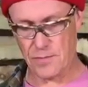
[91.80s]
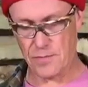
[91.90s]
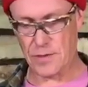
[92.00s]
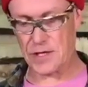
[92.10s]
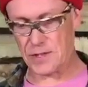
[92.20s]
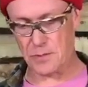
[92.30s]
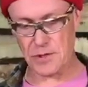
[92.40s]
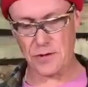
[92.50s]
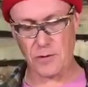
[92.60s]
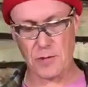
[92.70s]
customers
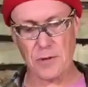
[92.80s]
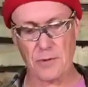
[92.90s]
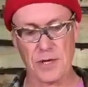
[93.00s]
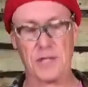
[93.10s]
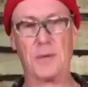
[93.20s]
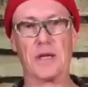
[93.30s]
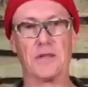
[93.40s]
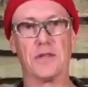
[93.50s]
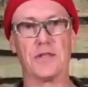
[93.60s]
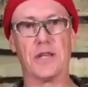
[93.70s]
normally wouldn't expect to
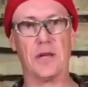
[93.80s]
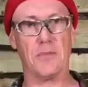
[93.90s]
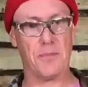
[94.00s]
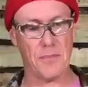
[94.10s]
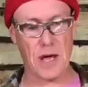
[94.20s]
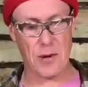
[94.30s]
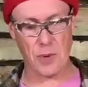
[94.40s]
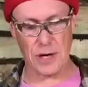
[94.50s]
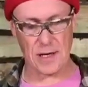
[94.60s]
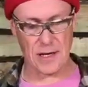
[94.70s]
just see a bare
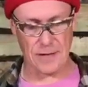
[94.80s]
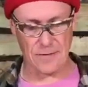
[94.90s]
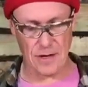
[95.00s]
brake lever.